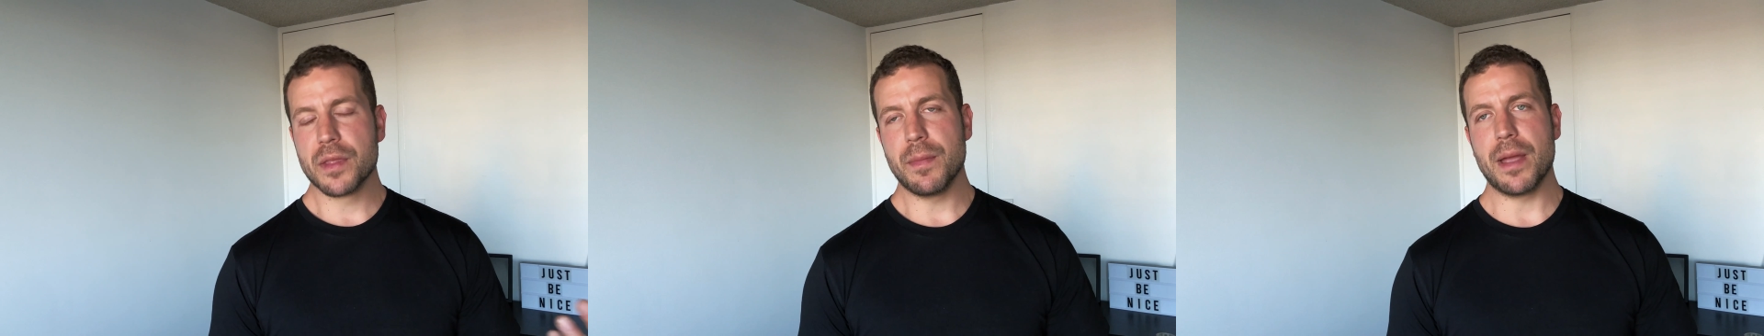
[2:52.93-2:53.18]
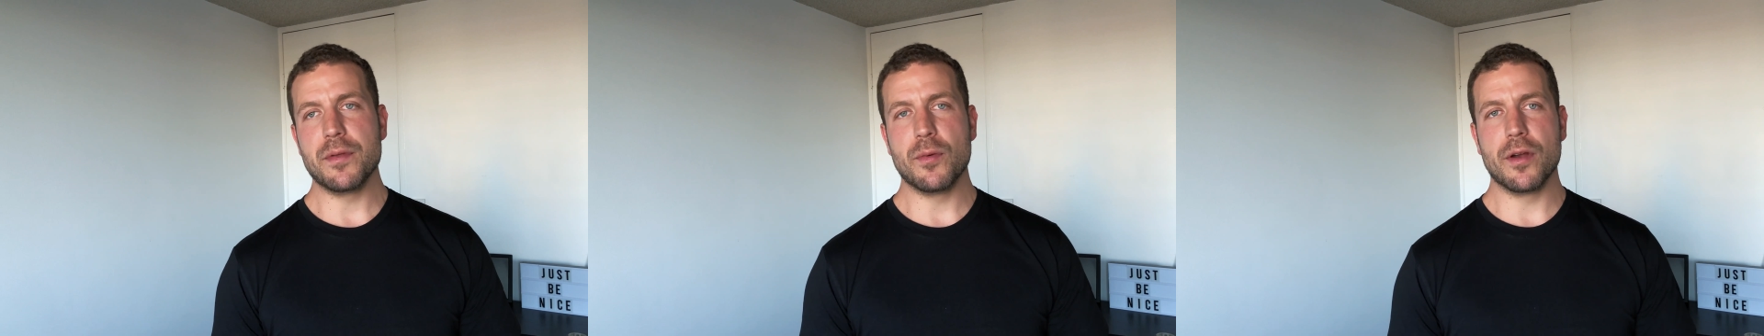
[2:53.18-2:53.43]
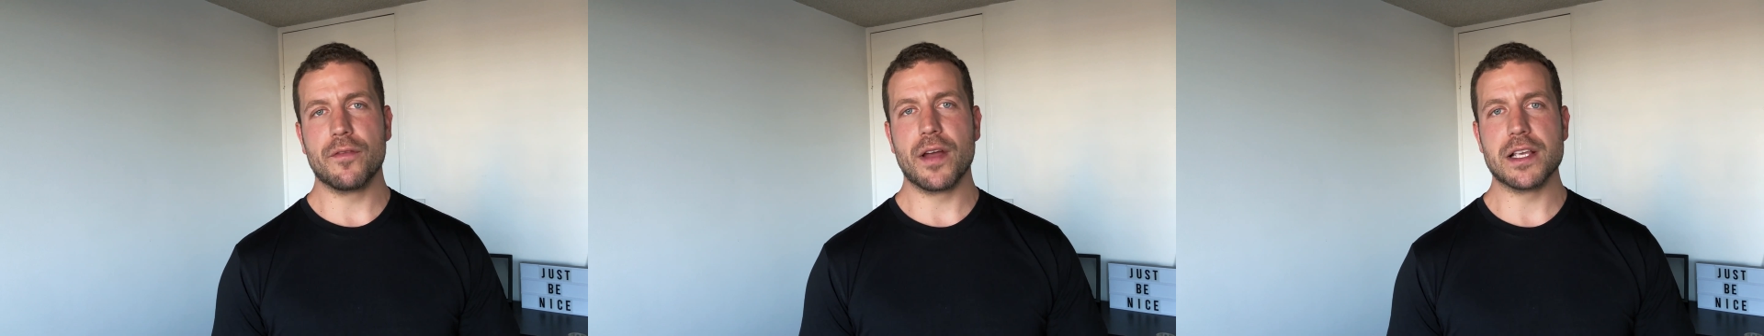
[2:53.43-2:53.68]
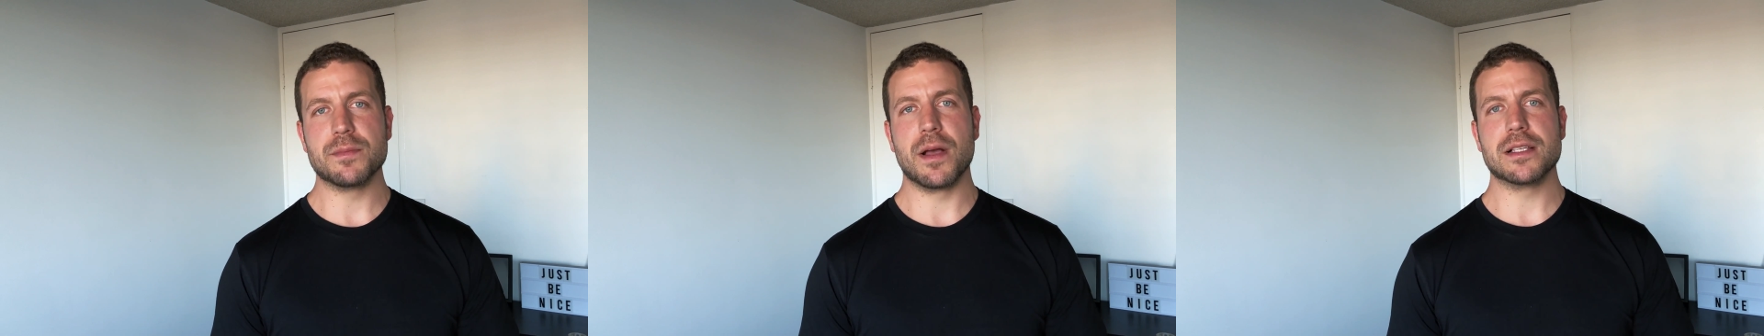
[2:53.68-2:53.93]
maybe wear a
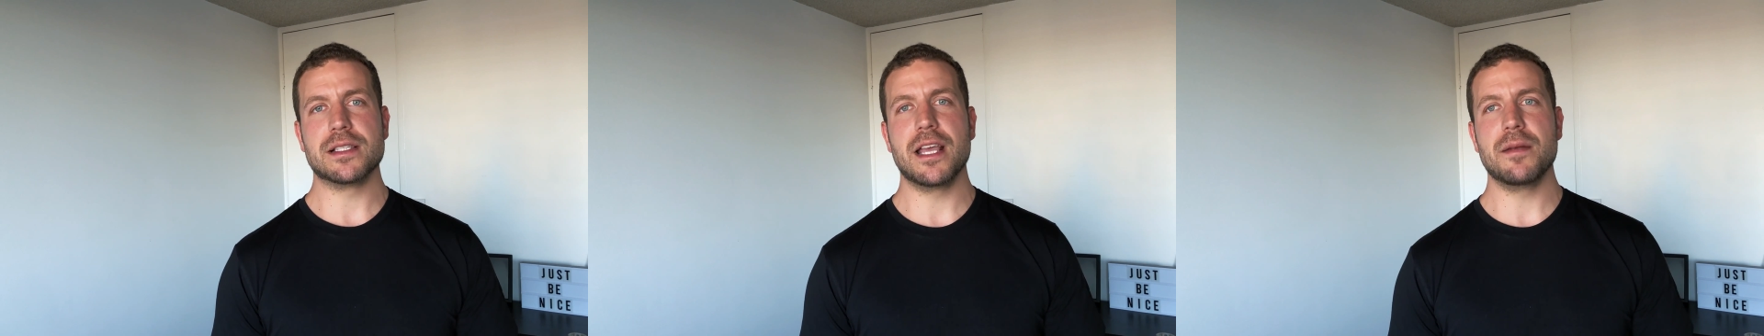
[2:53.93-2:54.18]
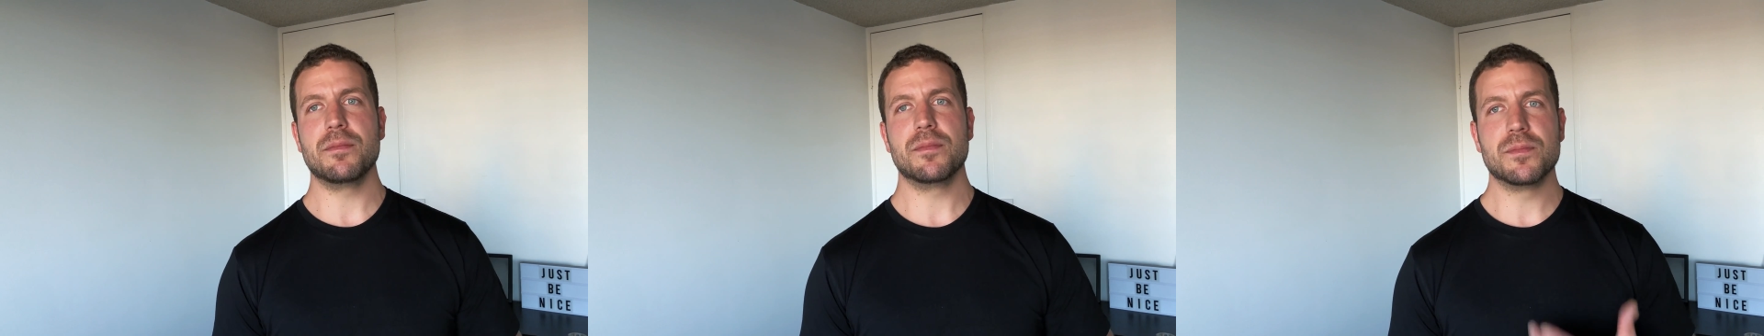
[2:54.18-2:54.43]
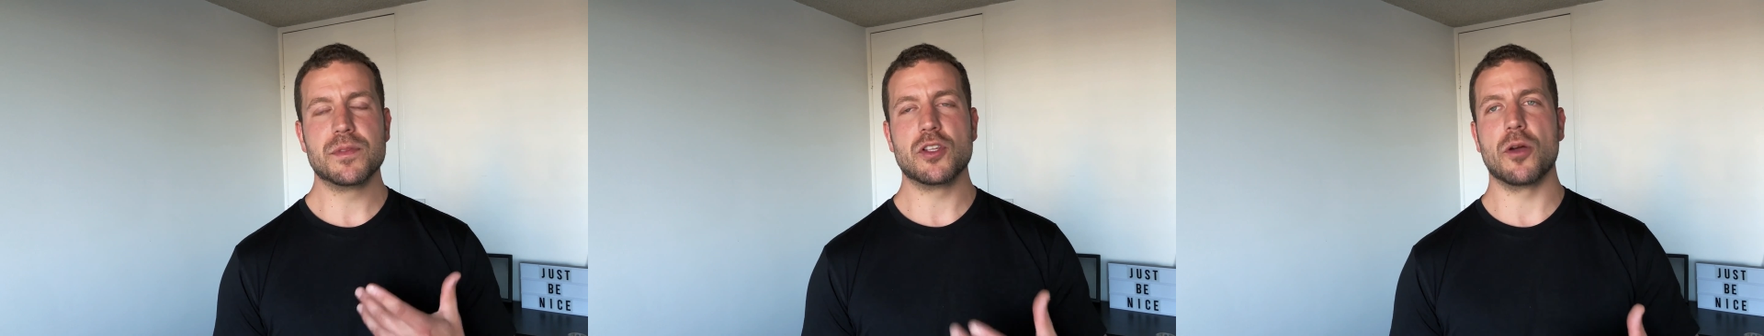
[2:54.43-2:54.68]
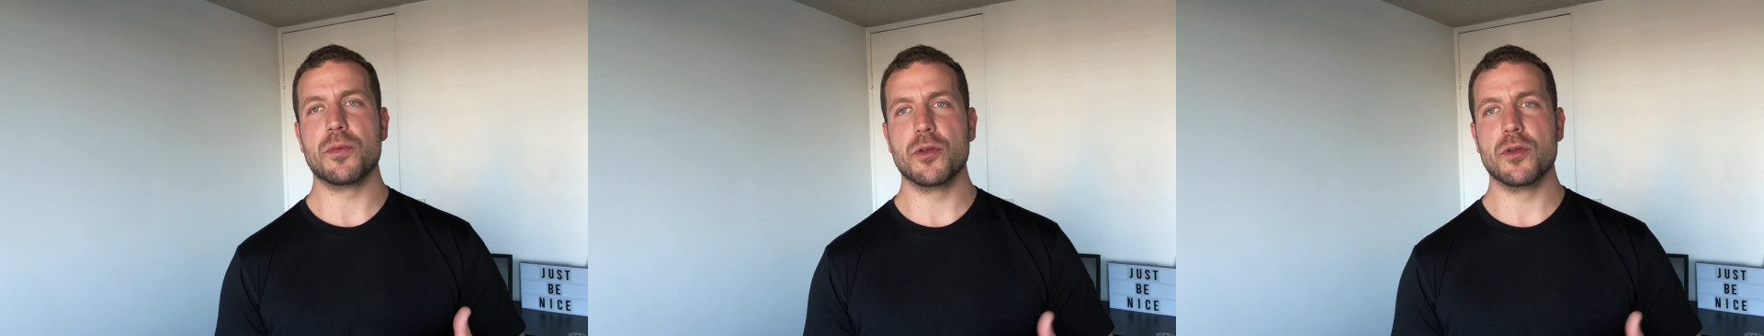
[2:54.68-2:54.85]
face mask then, stop